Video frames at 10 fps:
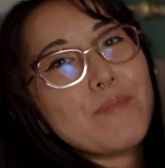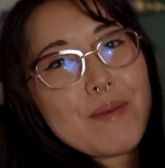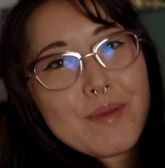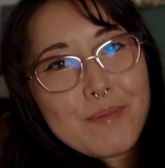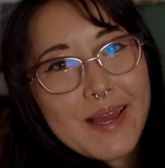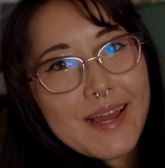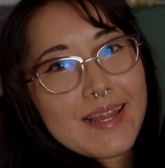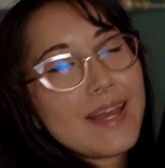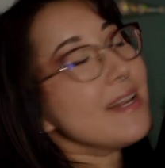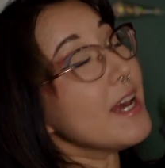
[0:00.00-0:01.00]
Baby Bat
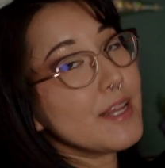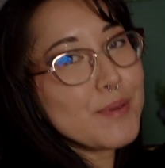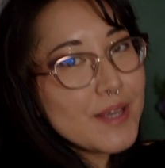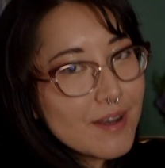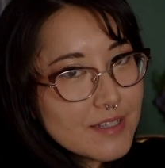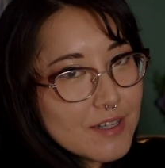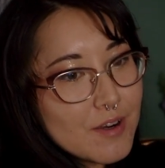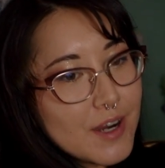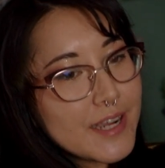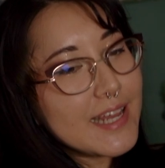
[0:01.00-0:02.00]
and Honeybee also
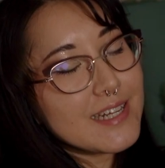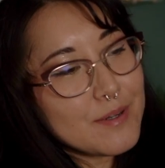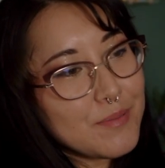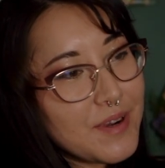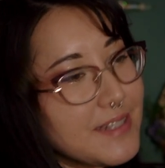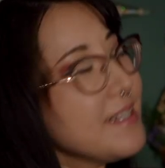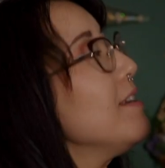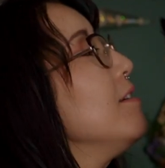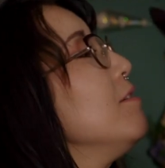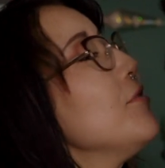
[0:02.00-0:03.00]
are getting a
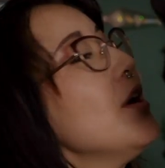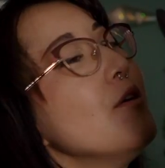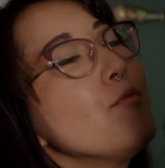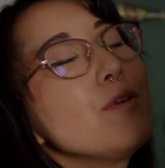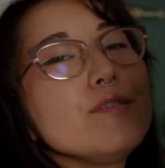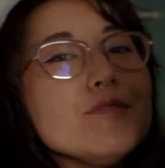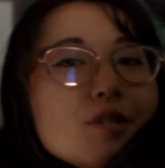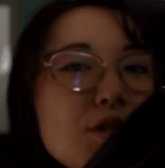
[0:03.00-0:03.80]
present of one of those